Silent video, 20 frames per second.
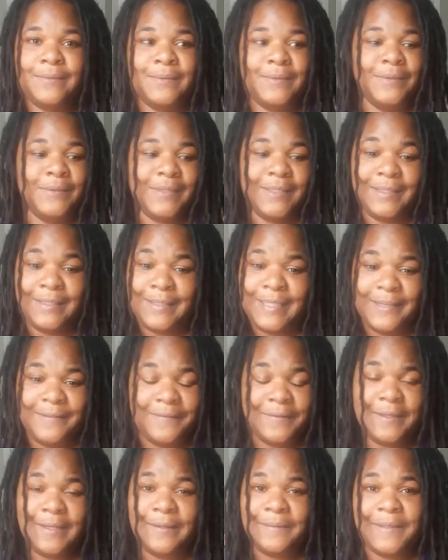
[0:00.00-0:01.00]
You can
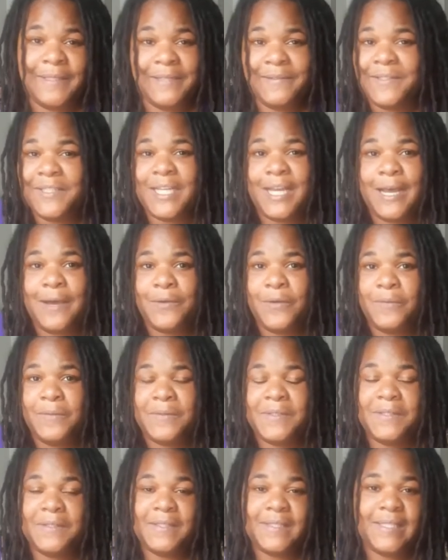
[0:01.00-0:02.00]
give it up, give the child over
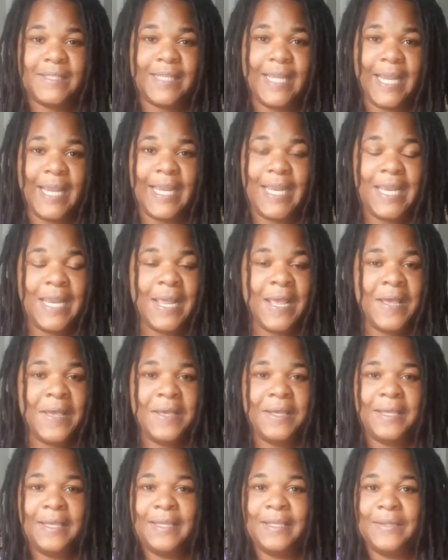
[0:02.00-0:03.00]
to the state.
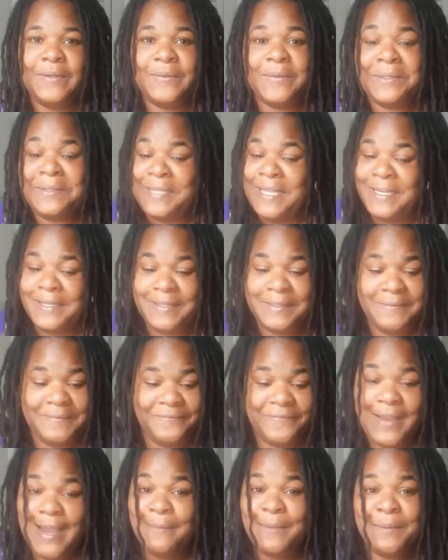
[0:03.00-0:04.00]
You can let a
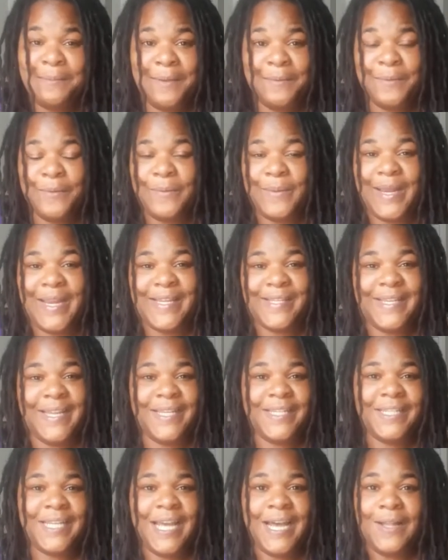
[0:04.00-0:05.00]
family member raise
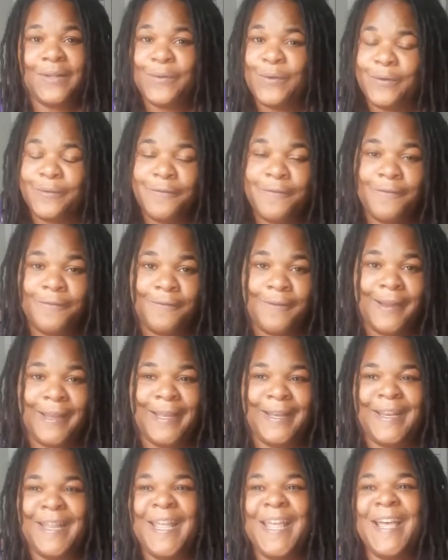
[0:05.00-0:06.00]
that child, or a
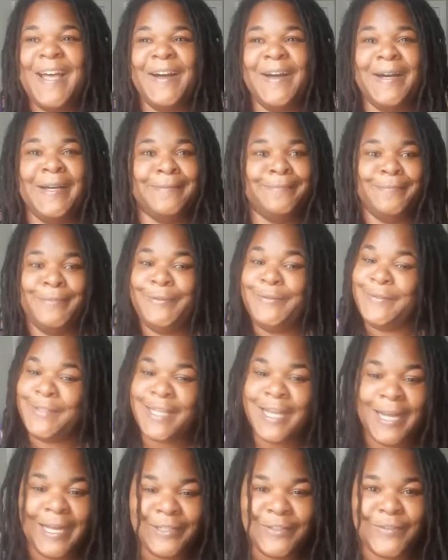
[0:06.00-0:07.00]
friend, use
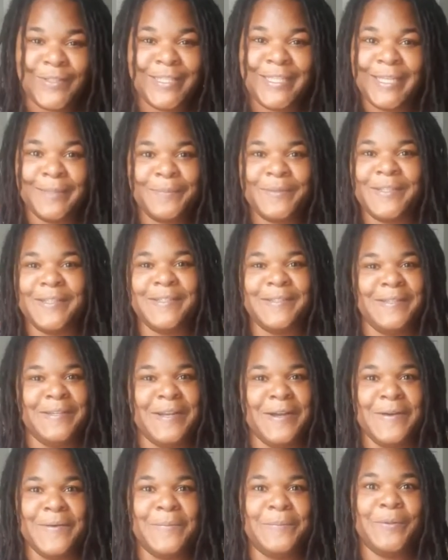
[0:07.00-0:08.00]
contraceptives, you
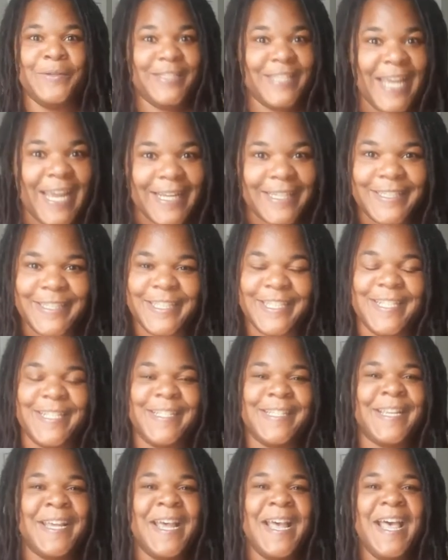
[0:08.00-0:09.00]
know,
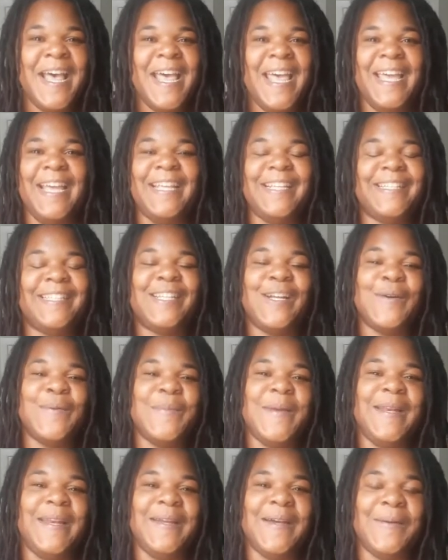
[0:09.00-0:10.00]
protections. There's so
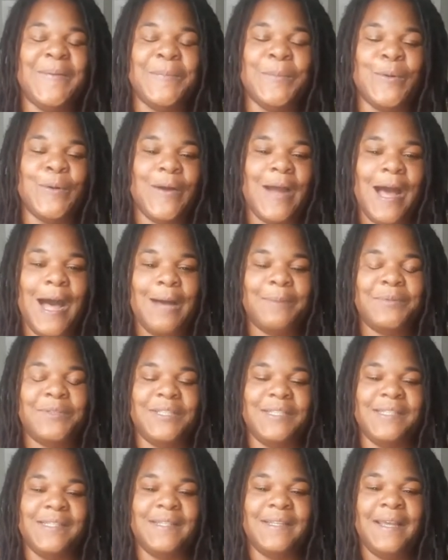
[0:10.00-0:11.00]
many more
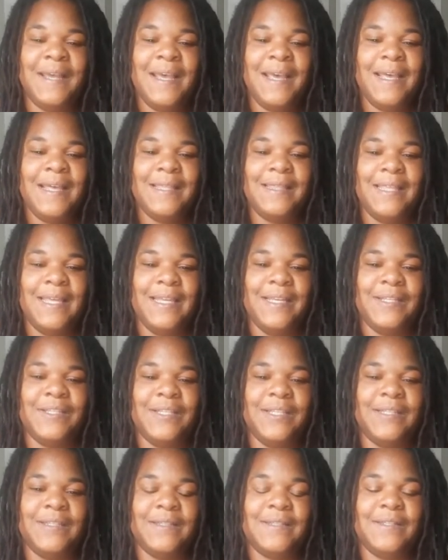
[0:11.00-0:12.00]
options than
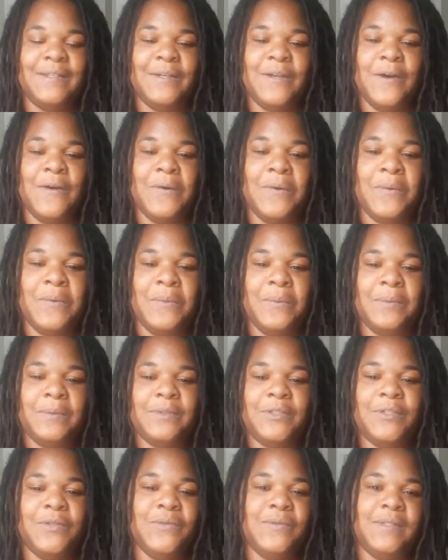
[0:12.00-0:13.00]
just, you know,
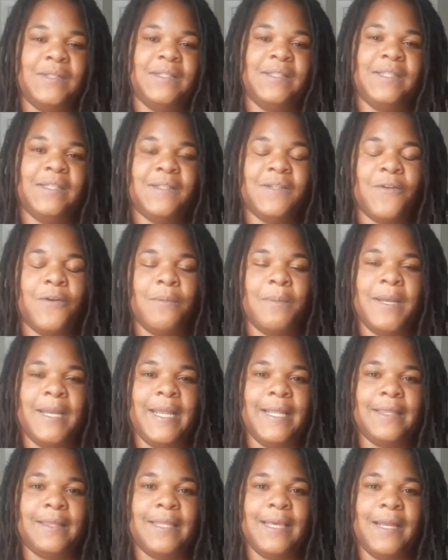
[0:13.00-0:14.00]
choosing to
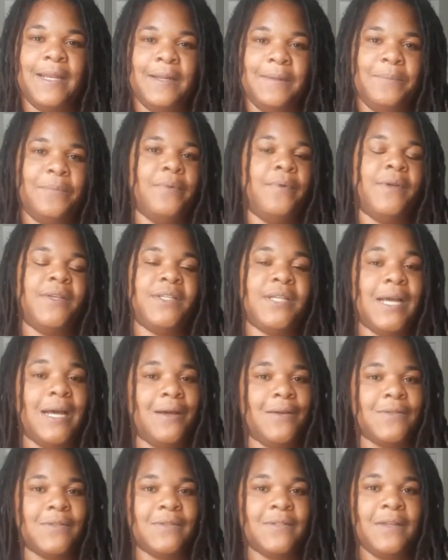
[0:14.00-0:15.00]
terminate that unborn
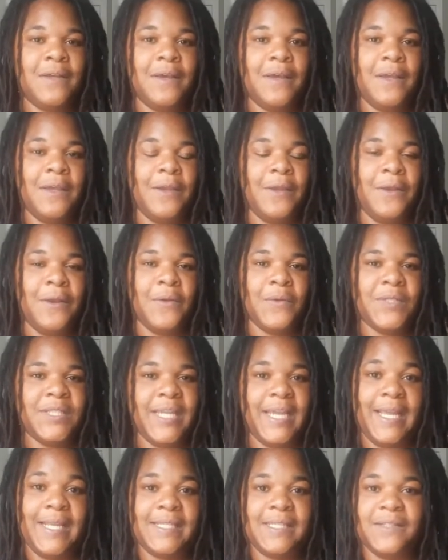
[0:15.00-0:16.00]
child's, you know,
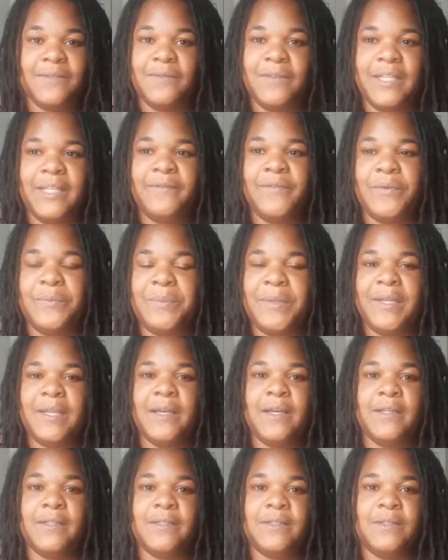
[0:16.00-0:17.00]
chance of living,
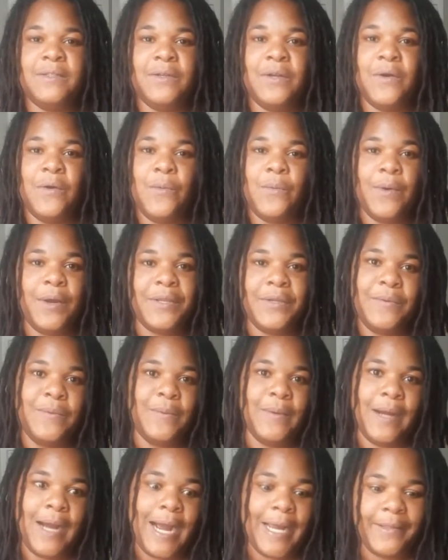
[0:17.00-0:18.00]
because, you know, one,
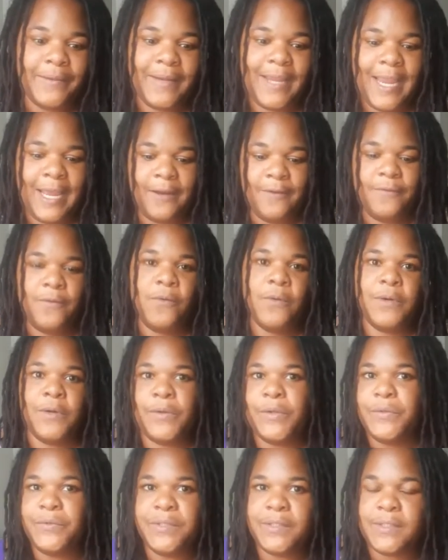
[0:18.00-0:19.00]
you either can't afford
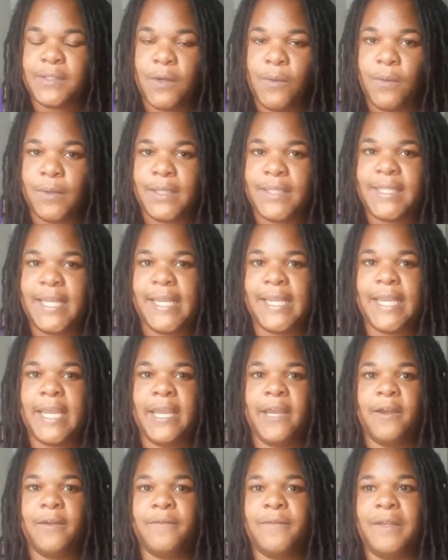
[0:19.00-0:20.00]
or you just don't want to take
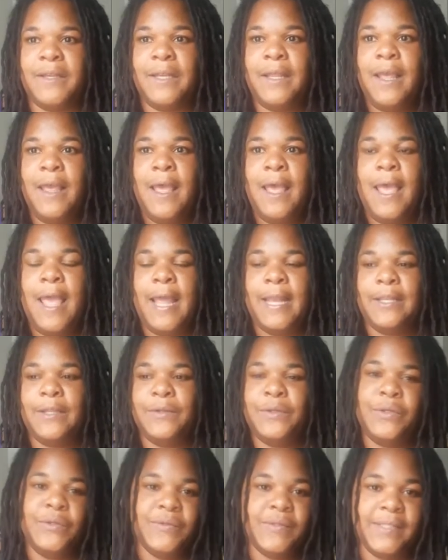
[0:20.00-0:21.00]
care of it, and
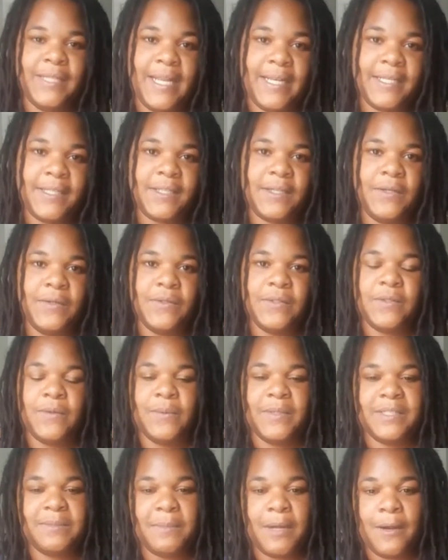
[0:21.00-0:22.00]
you're using that excuse,
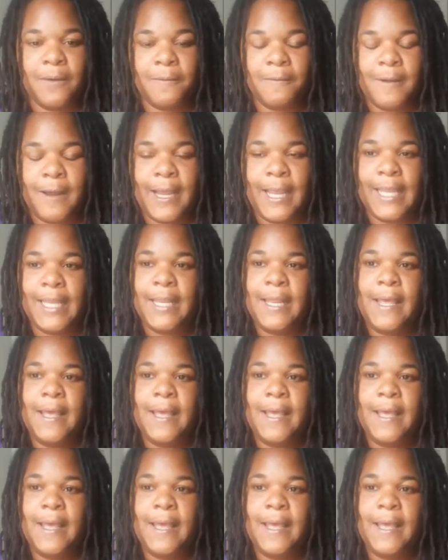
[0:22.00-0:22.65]
so it's my right.